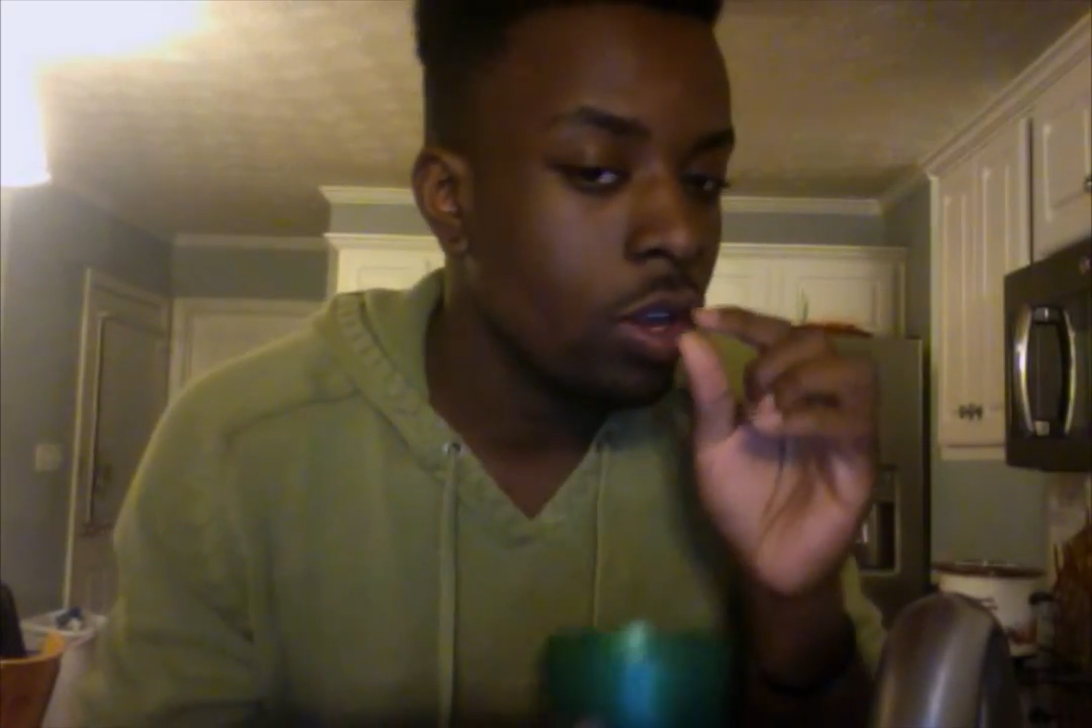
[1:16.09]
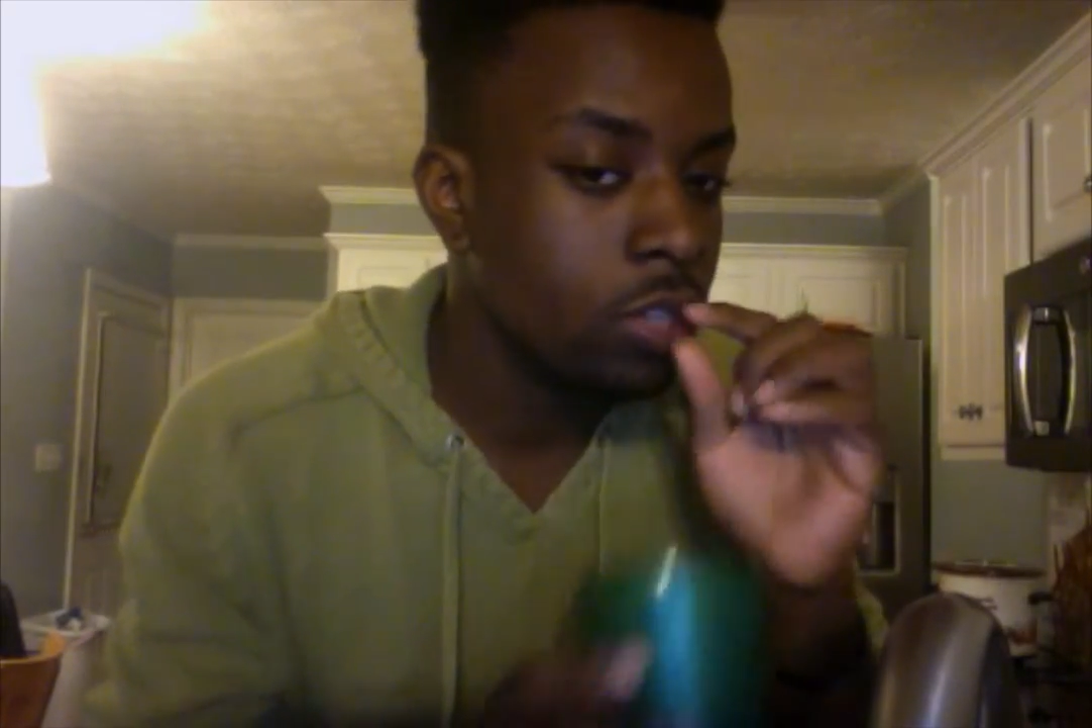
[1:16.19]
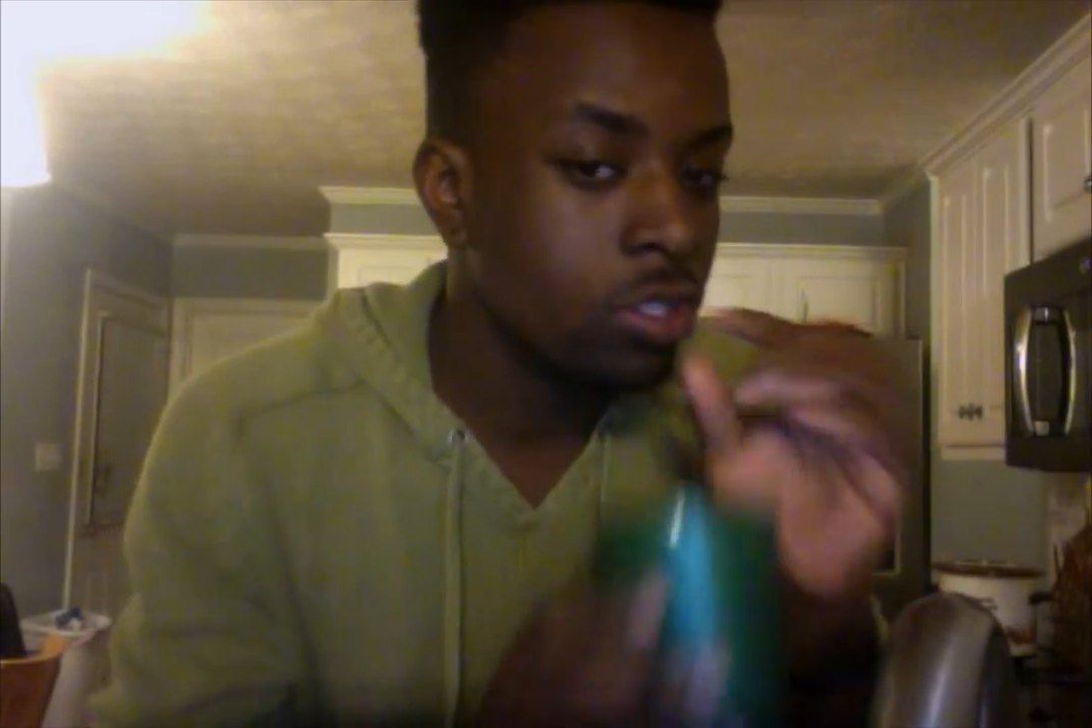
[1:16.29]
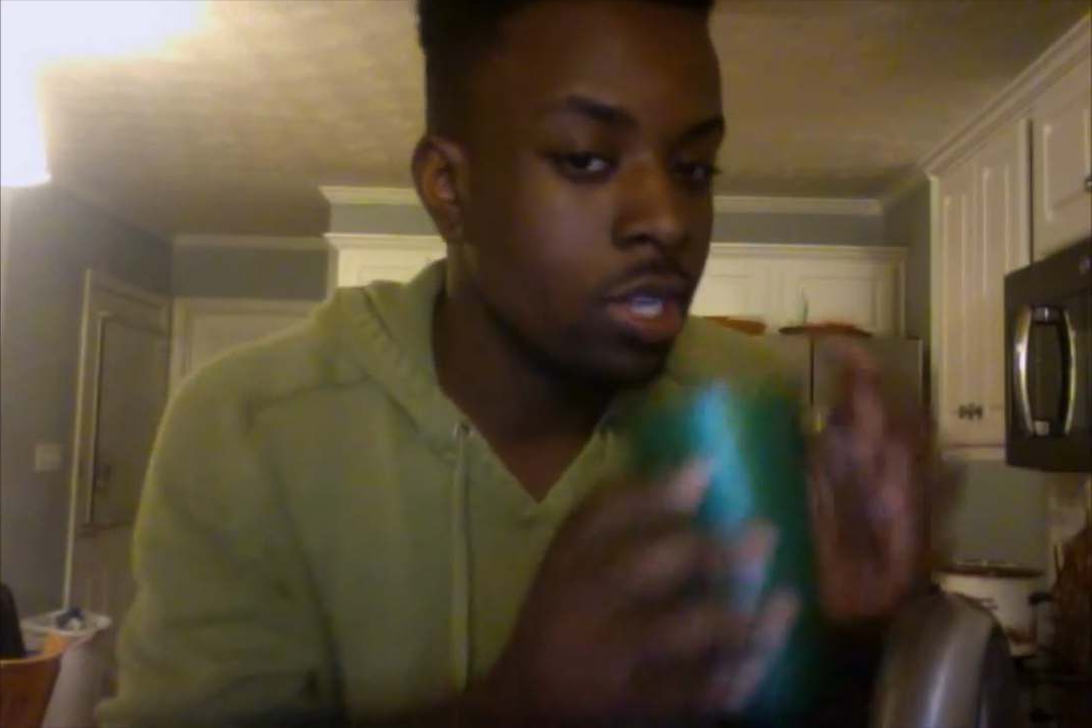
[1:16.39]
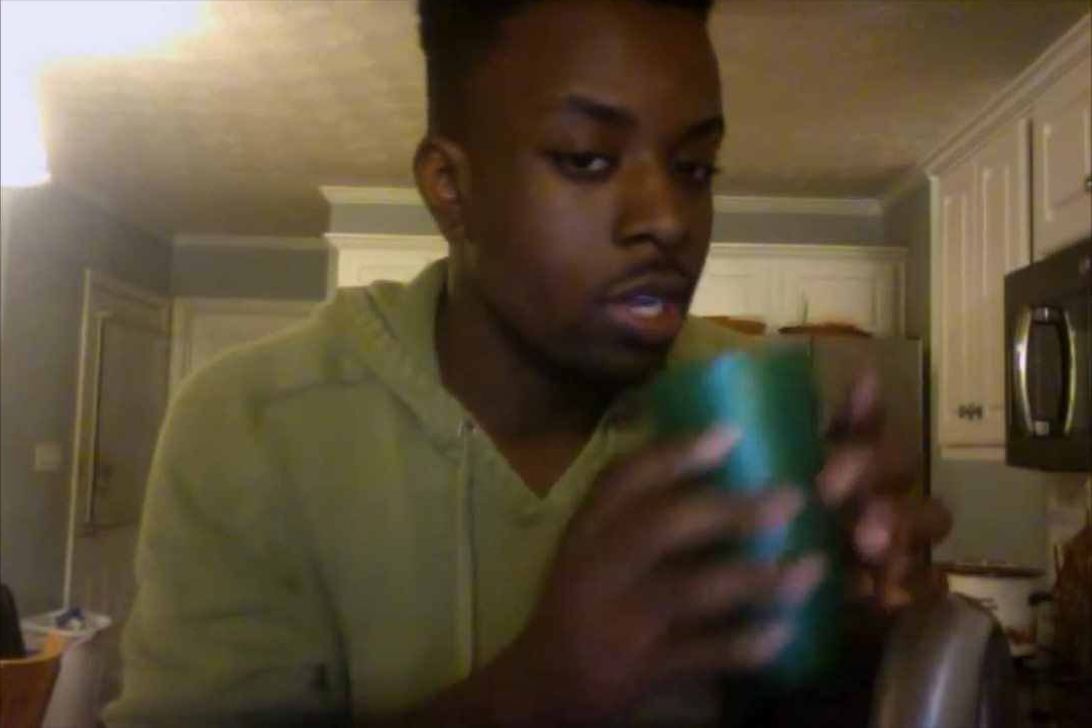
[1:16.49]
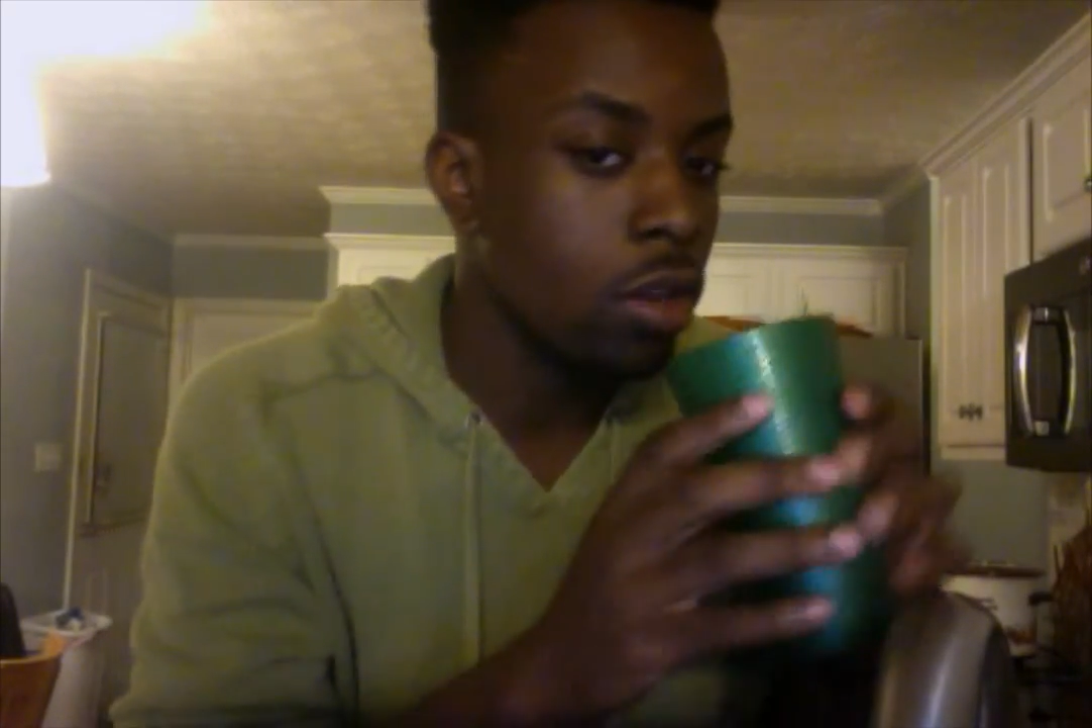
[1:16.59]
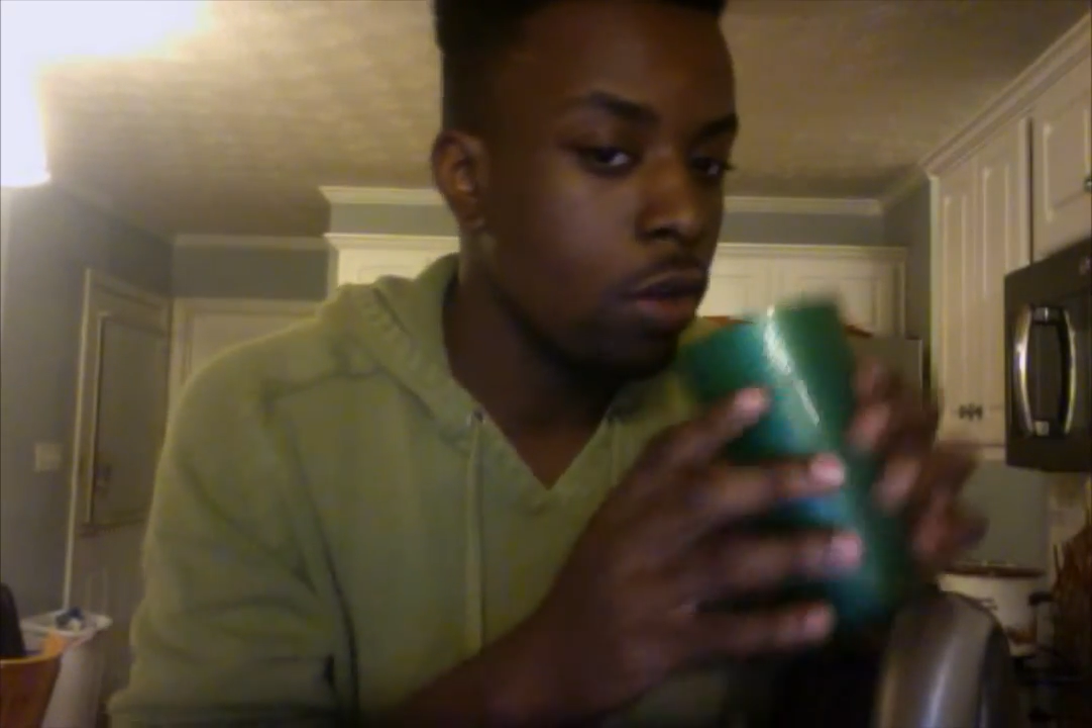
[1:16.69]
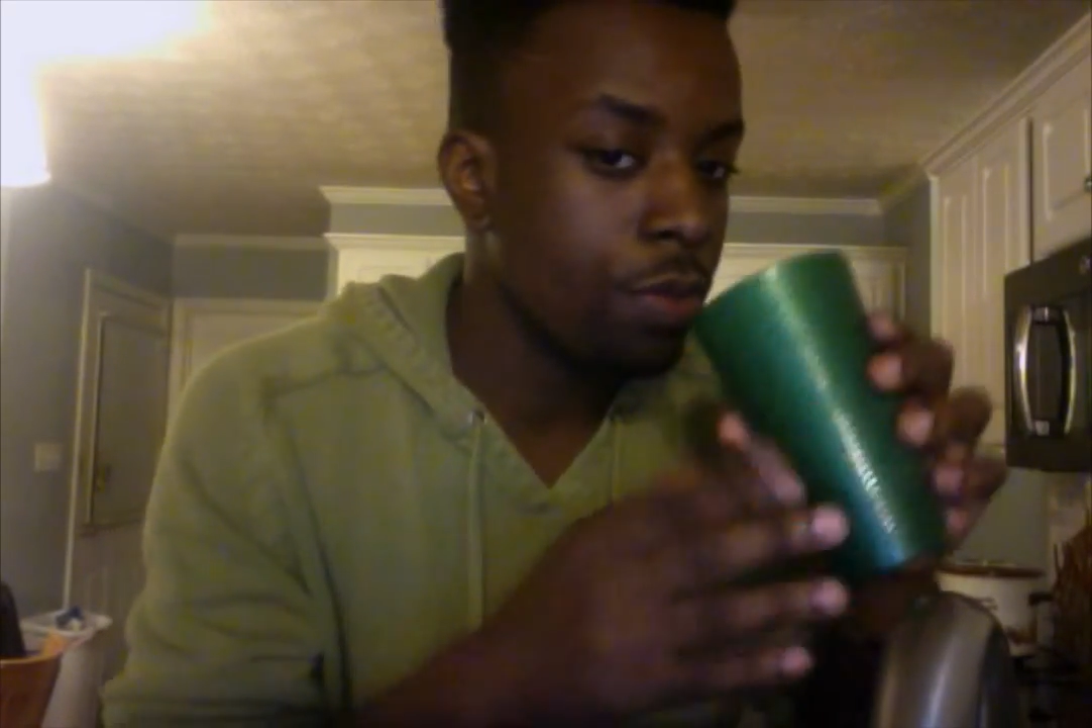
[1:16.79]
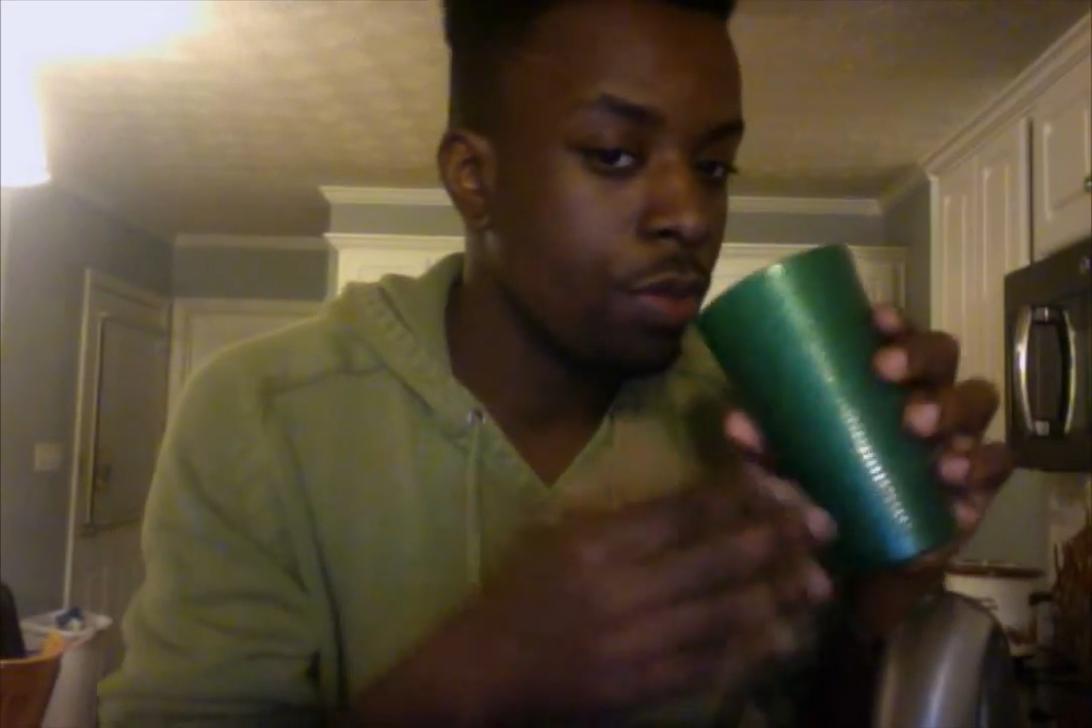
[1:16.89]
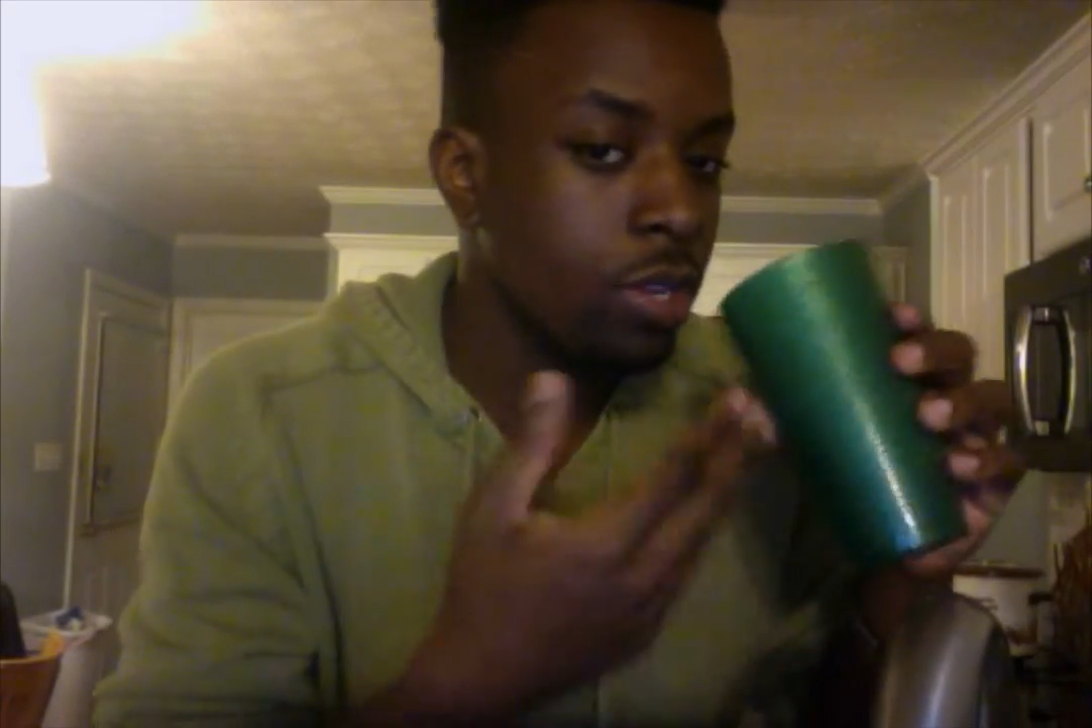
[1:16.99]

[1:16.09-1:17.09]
just enough so you